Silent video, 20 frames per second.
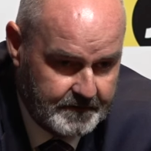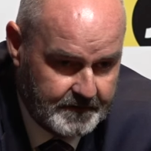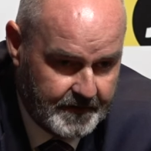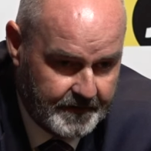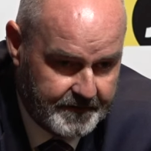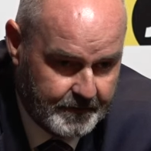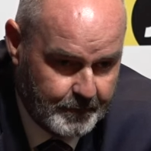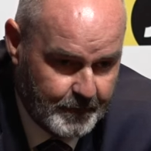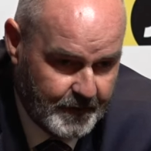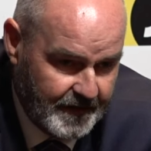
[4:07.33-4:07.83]
I
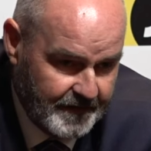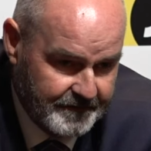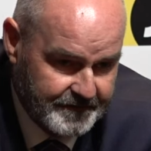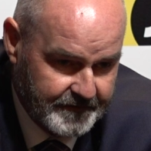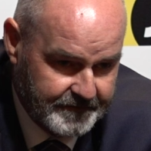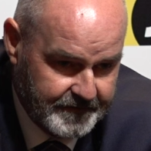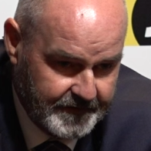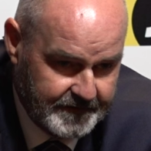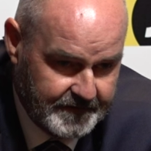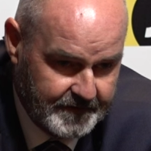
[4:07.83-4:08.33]
think we have
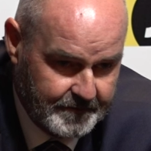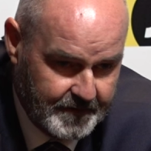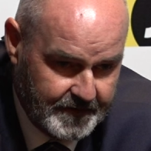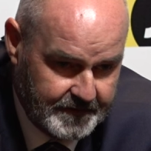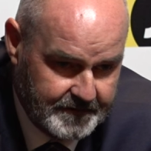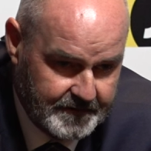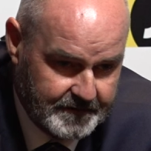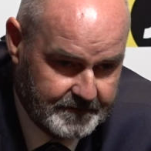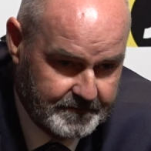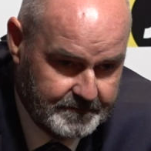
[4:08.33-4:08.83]
defended
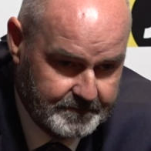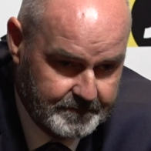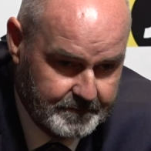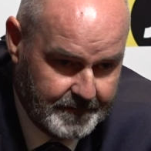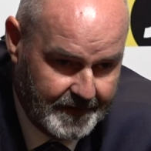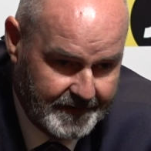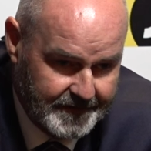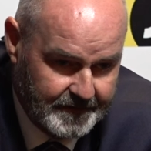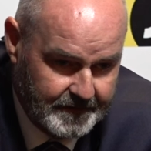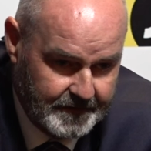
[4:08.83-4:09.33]
better,
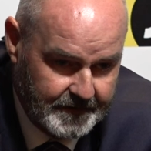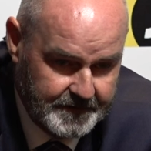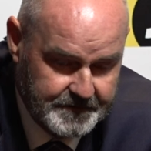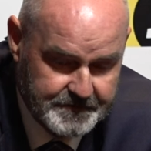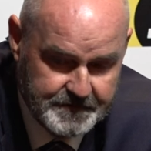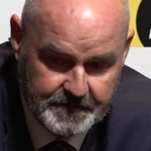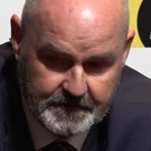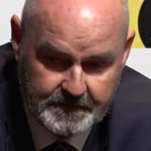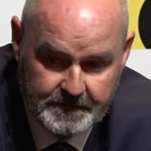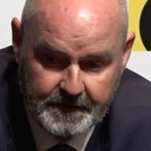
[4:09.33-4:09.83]
by and
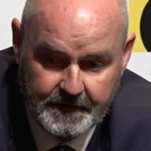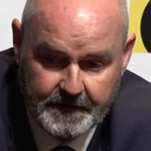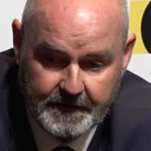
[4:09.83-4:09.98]
large.